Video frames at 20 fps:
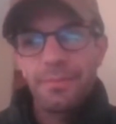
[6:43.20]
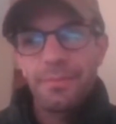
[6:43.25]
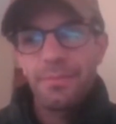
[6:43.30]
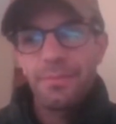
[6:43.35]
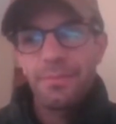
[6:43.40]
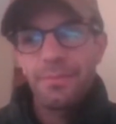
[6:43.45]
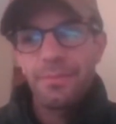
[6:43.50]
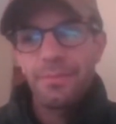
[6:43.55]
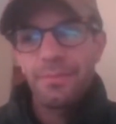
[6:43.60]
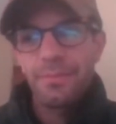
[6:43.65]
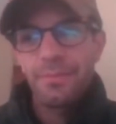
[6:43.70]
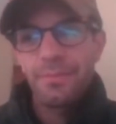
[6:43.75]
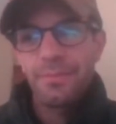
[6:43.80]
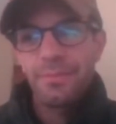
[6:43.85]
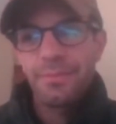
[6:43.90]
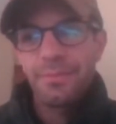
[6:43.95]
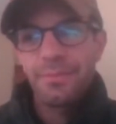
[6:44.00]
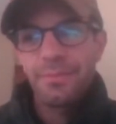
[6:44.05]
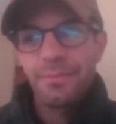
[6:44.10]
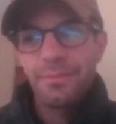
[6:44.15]

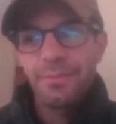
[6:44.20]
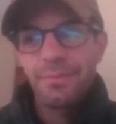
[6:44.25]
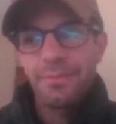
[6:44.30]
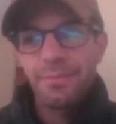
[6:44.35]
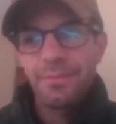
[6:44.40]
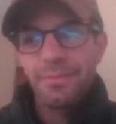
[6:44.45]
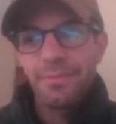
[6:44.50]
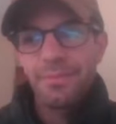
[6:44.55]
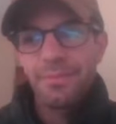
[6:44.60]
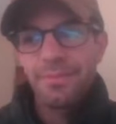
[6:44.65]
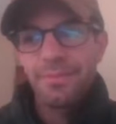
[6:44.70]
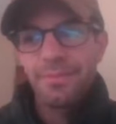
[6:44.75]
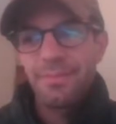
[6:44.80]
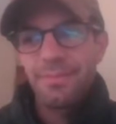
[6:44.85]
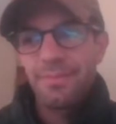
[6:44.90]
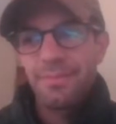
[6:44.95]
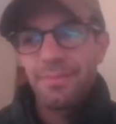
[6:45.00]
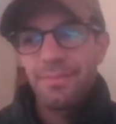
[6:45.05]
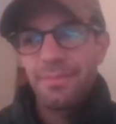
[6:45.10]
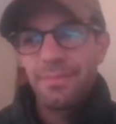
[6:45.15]

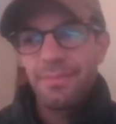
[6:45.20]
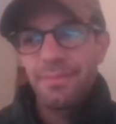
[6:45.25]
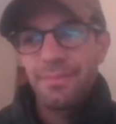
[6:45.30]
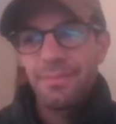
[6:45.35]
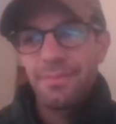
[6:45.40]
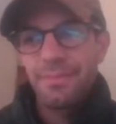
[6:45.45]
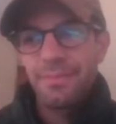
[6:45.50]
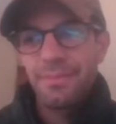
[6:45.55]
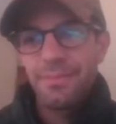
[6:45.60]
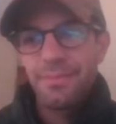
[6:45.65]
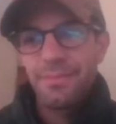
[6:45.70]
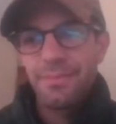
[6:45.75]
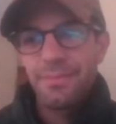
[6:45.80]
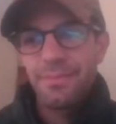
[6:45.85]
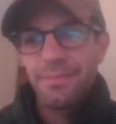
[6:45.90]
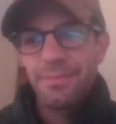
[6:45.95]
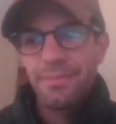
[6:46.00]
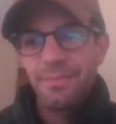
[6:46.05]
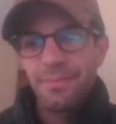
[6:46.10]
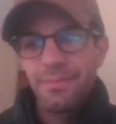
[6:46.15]

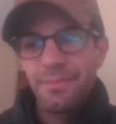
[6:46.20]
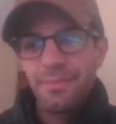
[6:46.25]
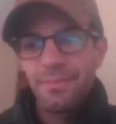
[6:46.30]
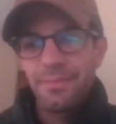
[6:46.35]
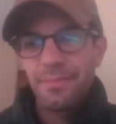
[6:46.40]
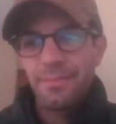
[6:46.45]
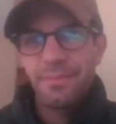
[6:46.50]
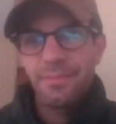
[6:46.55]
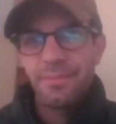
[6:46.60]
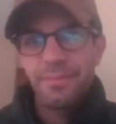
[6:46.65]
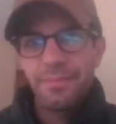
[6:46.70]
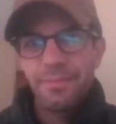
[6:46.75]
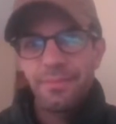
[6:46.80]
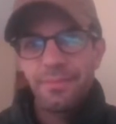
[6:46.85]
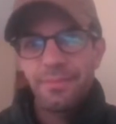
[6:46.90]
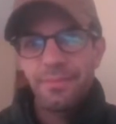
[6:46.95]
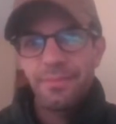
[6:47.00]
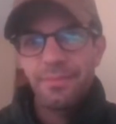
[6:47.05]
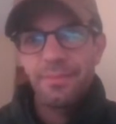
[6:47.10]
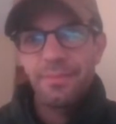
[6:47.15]

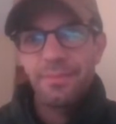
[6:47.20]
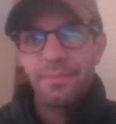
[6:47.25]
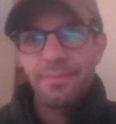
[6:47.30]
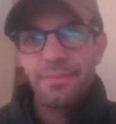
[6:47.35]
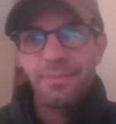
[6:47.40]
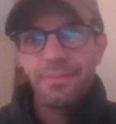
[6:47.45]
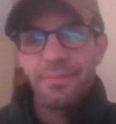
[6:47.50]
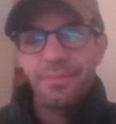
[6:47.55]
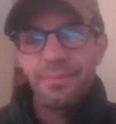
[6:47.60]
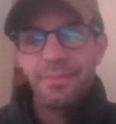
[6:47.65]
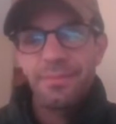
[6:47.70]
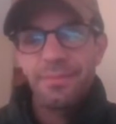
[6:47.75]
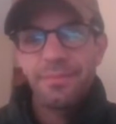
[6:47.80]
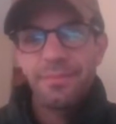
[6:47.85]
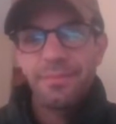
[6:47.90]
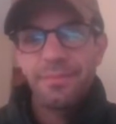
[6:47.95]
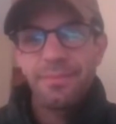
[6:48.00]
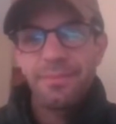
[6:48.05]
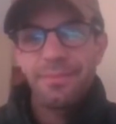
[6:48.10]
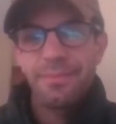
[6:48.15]

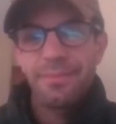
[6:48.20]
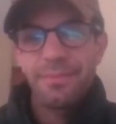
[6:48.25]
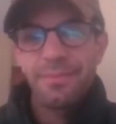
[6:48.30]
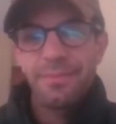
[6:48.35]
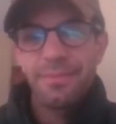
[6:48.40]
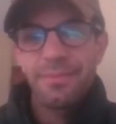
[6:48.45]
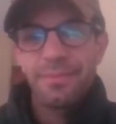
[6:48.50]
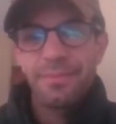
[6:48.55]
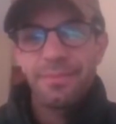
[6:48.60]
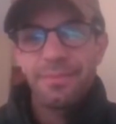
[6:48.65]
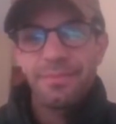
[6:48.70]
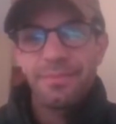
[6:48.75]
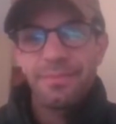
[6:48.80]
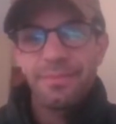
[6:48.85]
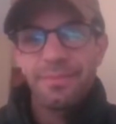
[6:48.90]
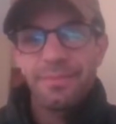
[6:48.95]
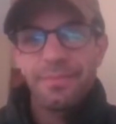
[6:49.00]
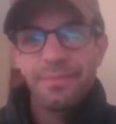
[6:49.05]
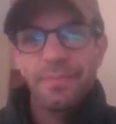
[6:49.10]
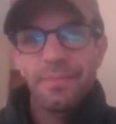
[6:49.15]

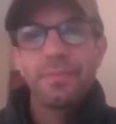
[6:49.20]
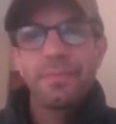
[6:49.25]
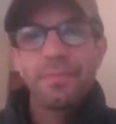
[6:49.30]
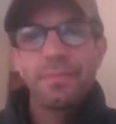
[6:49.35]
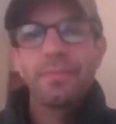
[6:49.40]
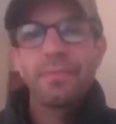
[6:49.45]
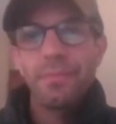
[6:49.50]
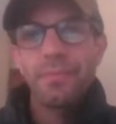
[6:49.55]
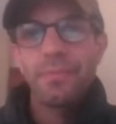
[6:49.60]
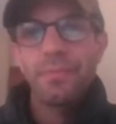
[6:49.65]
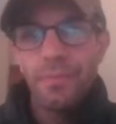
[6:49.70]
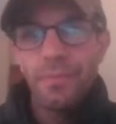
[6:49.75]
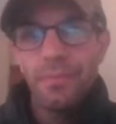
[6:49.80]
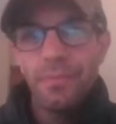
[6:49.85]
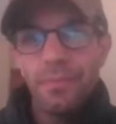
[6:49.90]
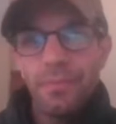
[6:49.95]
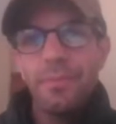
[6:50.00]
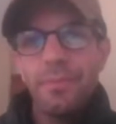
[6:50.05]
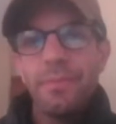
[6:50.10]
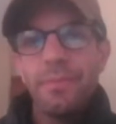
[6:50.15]

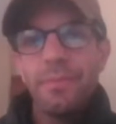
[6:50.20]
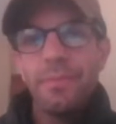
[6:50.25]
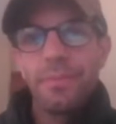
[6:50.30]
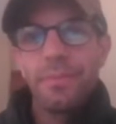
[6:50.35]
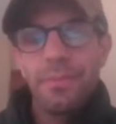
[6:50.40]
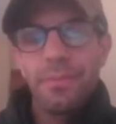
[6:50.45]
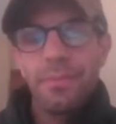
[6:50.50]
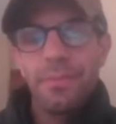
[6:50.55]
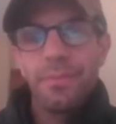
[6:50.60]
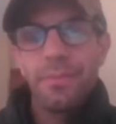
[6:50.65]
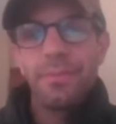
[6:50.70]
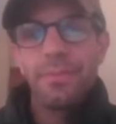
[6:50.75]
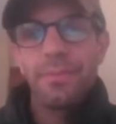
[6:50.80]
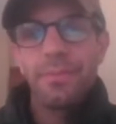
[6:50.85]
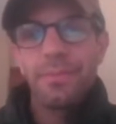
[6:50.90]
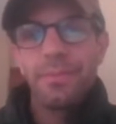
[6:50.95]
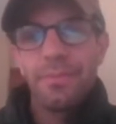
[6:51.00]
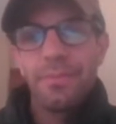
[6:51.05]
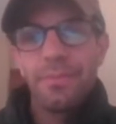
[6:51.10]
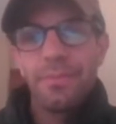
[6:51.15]
This person isn't speaking.